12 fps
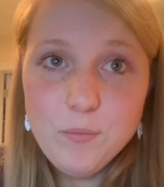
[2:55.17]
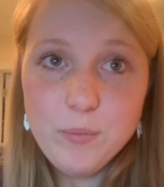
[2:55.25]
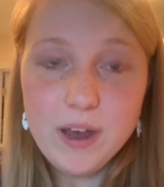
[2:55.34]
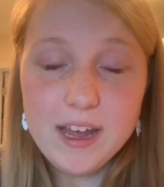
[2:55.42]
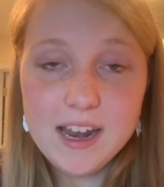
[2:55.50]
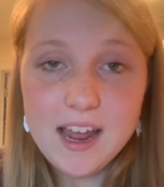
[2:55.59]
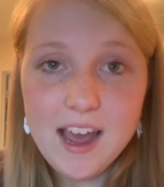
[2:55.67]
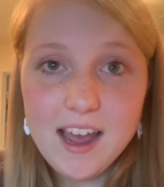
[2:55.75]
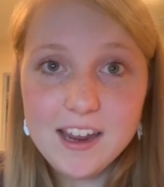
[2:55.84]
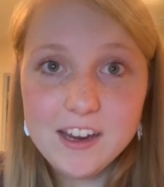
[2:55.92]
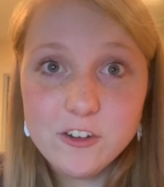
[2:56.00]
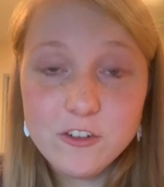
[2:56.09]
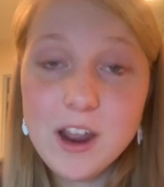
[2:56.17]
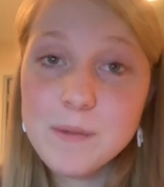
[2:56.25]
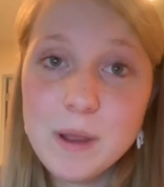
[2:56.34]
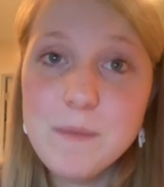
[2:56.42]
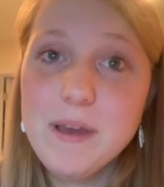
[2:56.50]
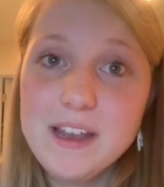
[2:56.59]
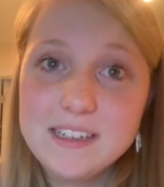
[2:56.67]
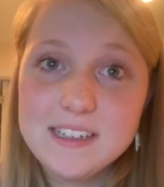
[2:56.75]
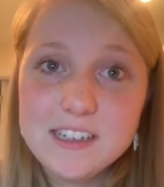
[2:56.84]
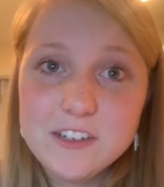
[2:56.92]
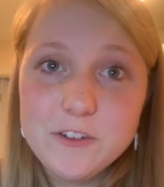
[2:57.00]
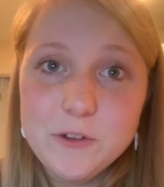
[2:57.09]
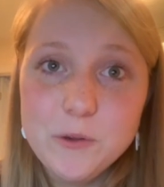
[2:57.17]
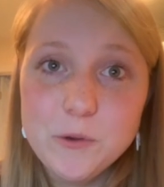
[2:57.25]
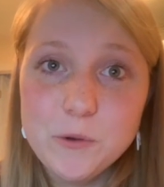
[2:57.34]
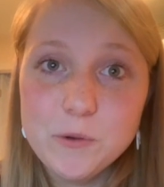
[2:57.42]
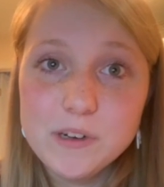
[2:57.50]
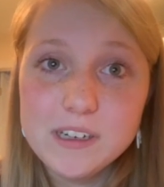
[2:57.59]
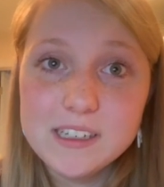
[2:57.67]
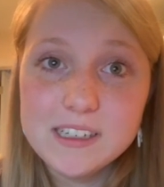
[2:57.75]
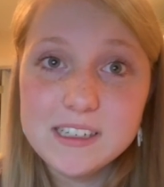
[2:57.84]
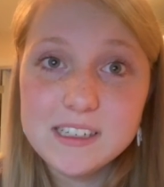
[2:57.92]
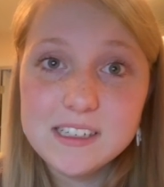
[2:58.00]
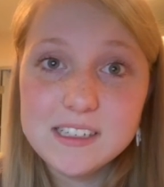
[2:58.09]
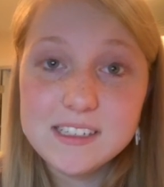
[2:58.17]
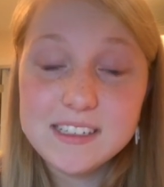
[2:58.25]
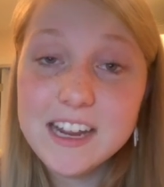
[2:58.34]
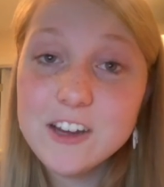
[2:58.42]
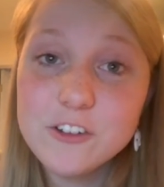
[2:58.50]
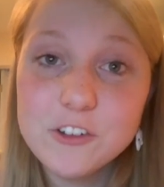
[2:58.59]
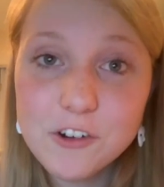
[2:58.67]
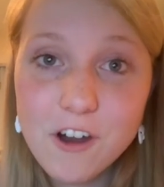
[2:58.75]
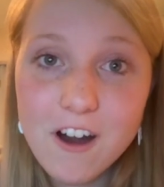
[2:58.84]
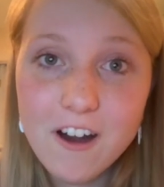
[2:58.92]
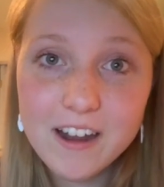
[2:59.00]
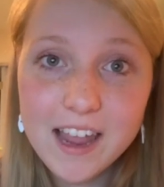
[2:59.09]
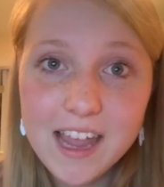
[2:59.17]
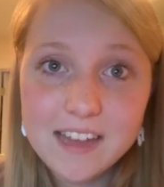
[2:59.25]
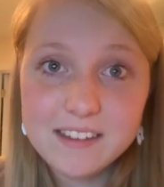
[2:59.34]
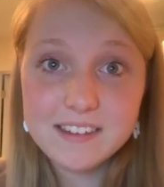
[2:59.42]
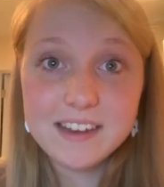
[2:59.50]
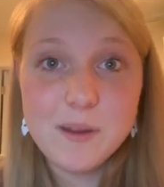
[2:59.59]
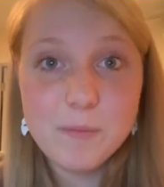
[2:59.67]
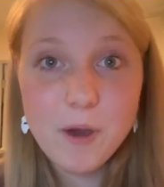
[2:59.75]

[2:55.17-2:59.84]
but I try my best to stay strong and stay